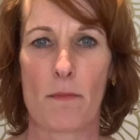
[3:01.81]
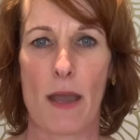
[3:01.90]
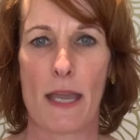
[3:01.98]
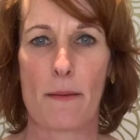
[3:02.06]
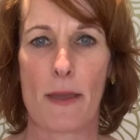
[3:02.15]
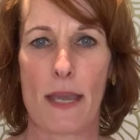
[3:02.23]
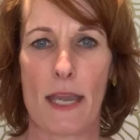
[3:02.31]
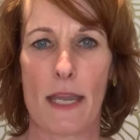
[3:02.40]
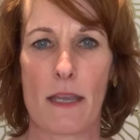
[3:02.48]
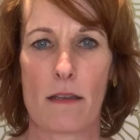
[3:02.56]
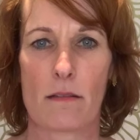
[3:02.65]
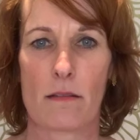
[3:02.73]

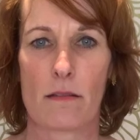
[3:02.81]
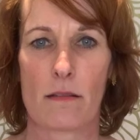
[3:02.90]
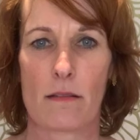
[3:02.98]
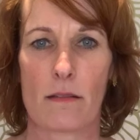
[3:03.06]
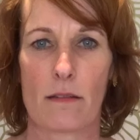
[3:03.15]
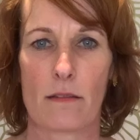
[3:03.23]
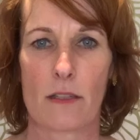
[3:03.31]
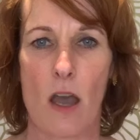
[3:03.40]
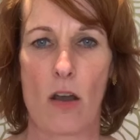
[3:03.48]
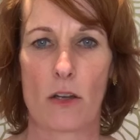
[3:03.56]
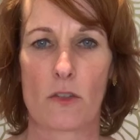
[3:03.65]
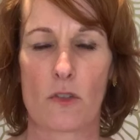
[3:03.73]
maybe
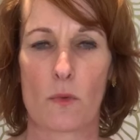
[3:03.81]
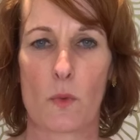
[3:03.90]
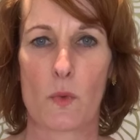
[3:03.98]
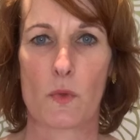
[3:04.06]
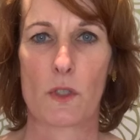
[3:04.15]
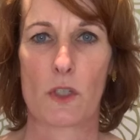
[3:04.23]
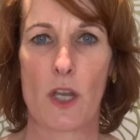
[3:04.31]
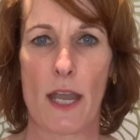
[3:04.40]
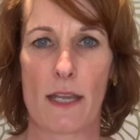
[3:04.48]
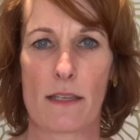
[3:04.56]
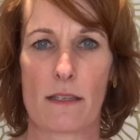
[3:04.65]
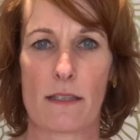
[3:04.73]
tucked towards the
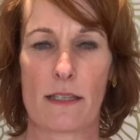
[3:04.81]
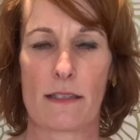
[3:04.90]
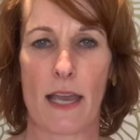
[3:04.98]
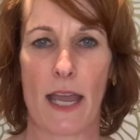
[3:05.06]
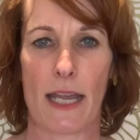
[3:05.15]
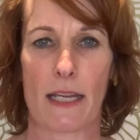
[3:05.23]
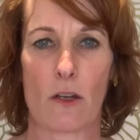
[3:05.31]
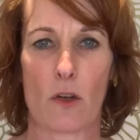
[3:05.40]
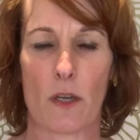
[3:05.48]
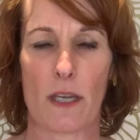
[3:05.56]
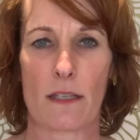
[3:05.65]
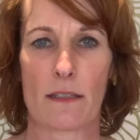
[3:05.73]
chest? Is the head
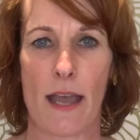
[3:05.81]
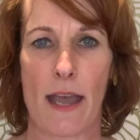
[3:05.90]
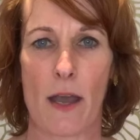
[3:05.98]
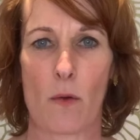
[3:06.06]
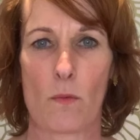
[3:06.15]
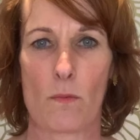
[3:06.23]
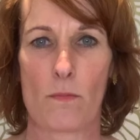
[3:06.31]
looking down?